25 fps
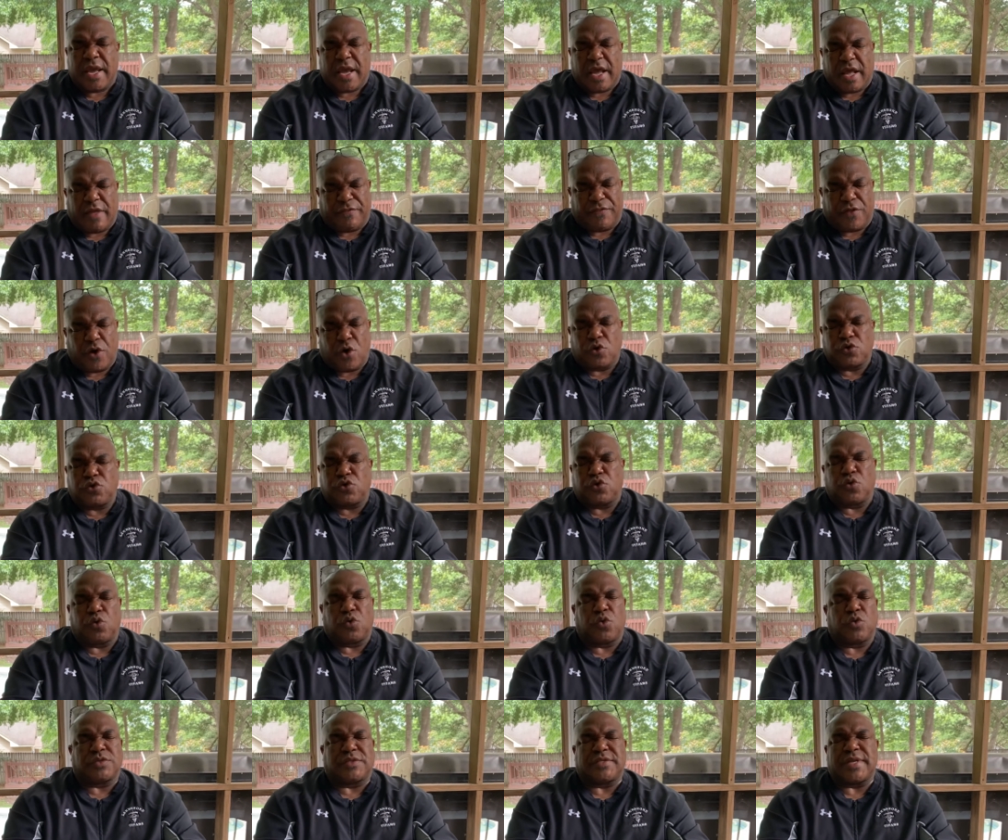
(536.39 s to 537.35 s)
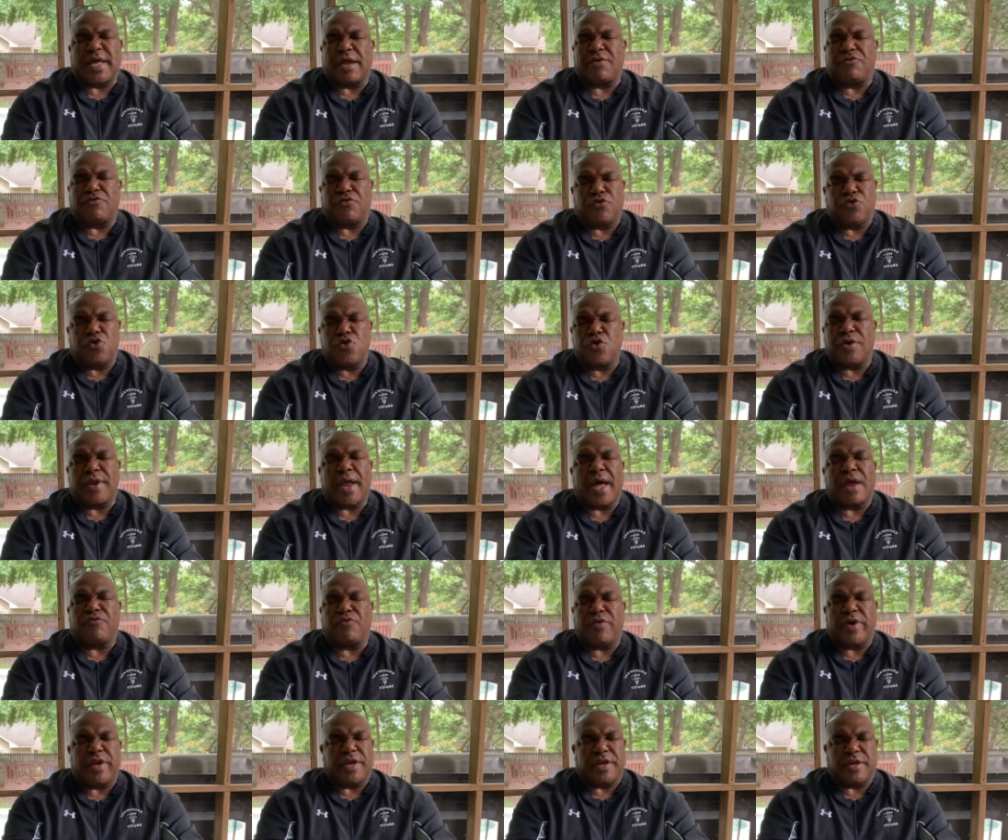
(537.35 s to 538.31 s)
And those who is not you're
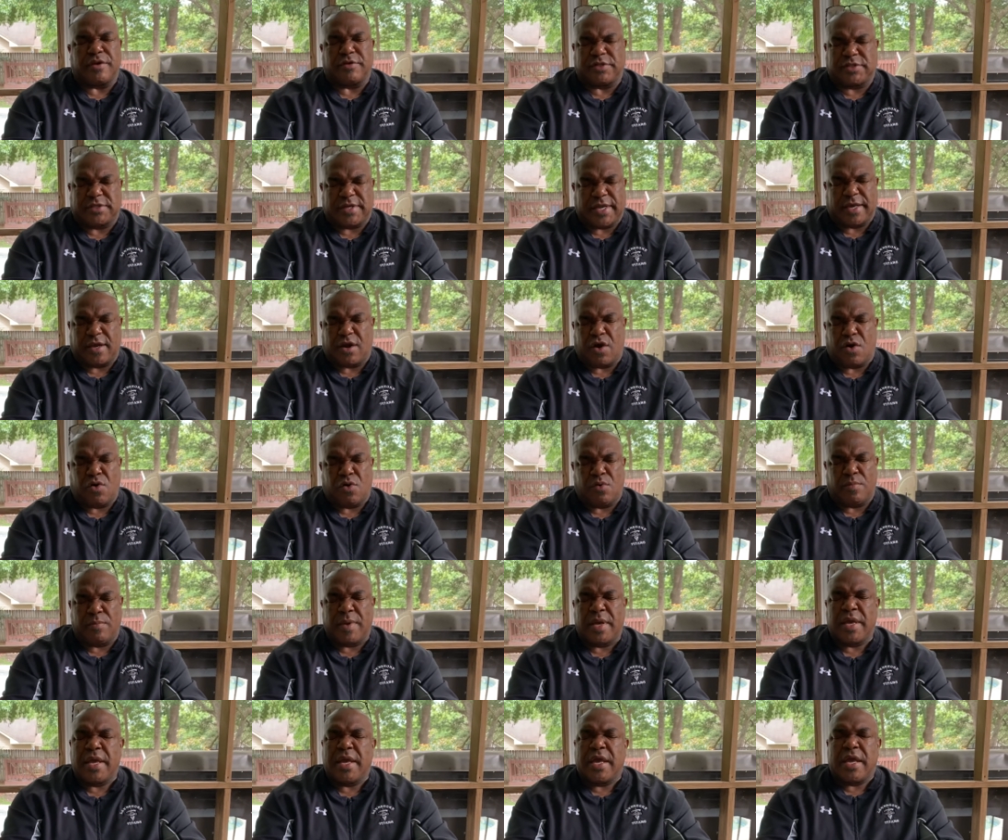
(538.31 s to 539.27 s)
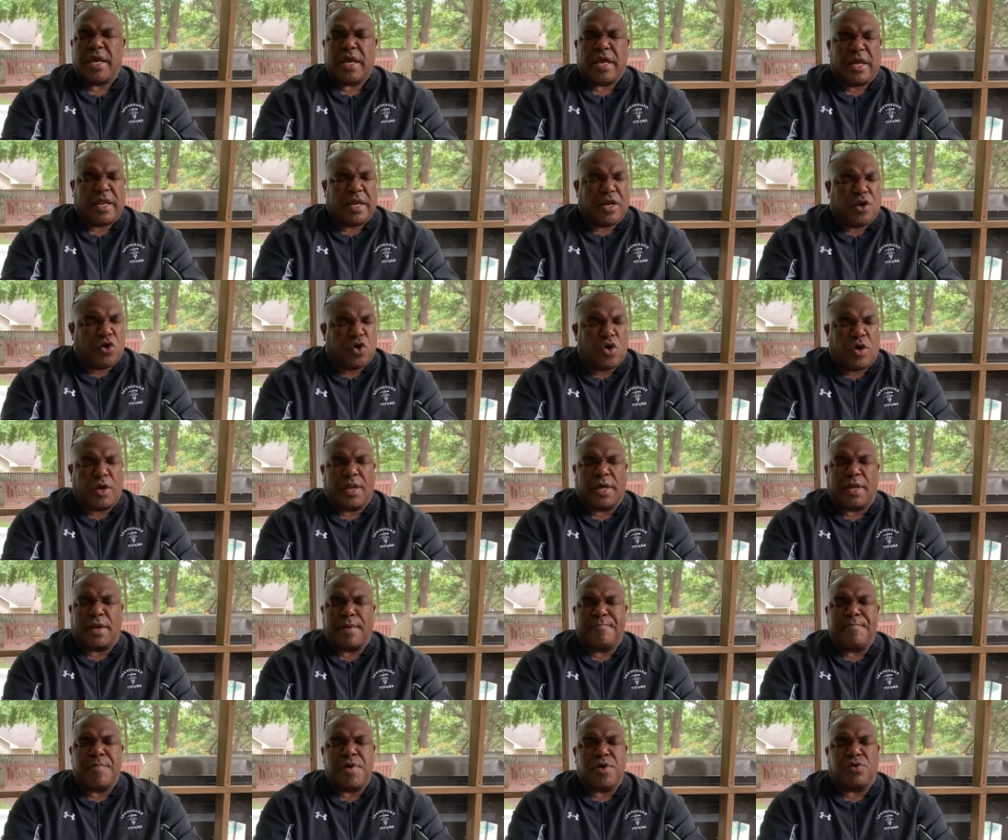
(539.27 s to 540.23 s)
not ready to take on, Lord, let
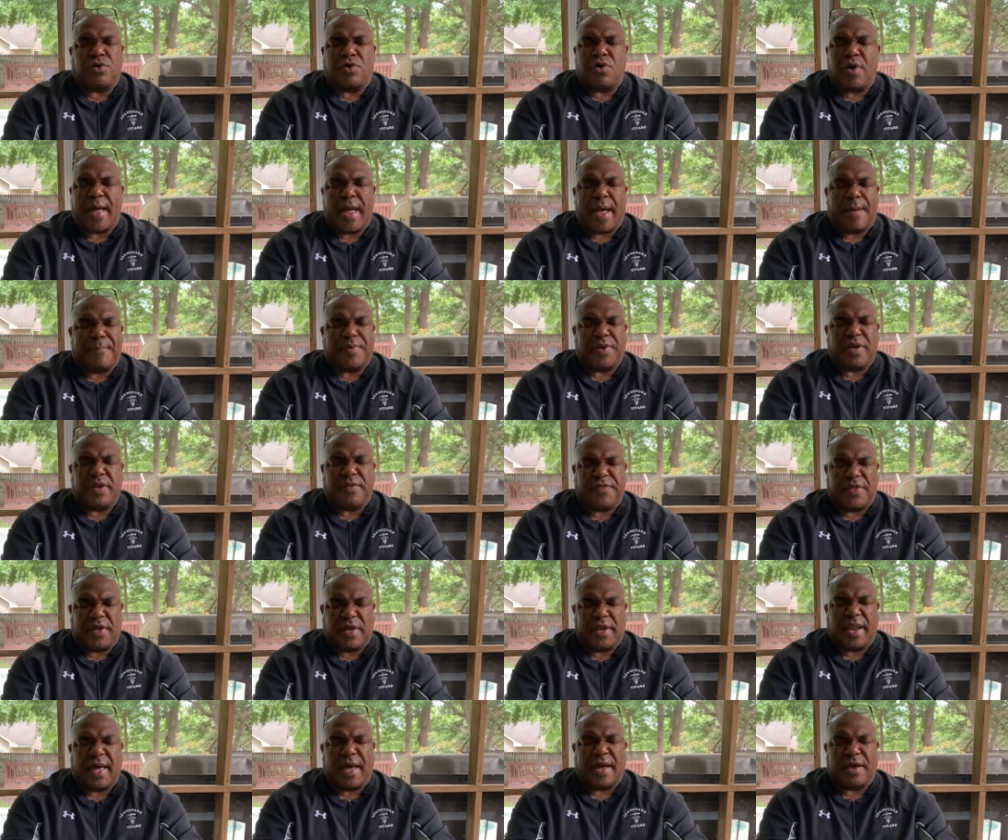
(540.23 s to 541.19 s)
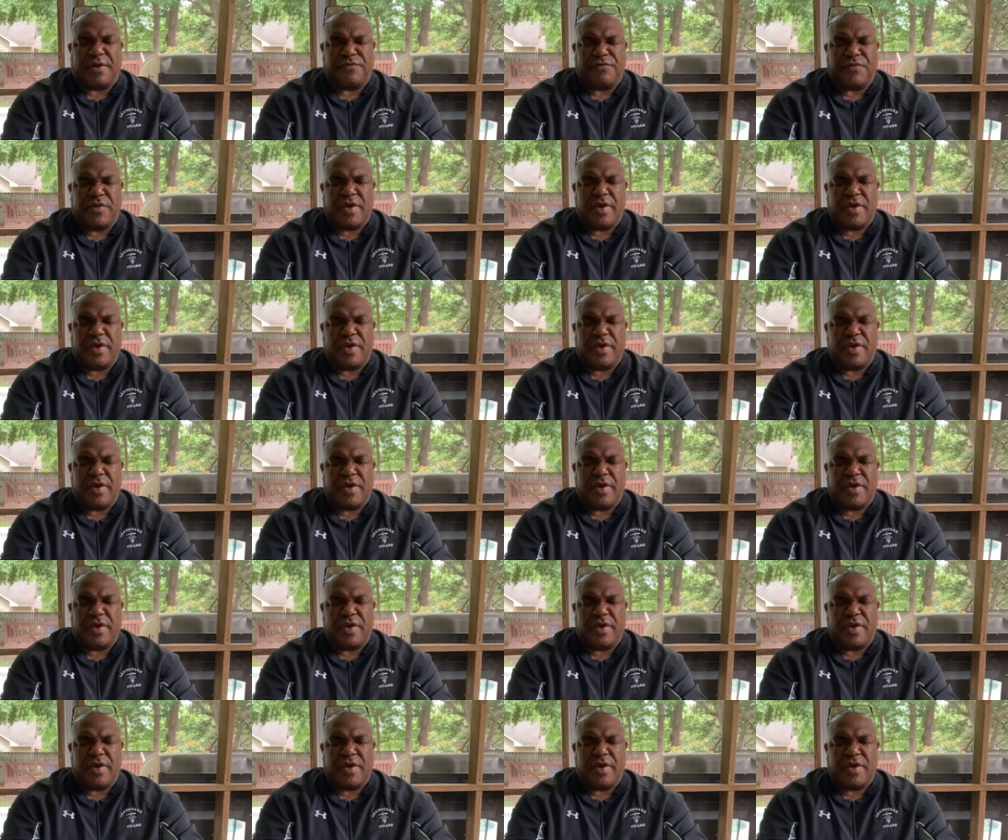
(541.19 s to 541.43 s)
a miracle happen in their life.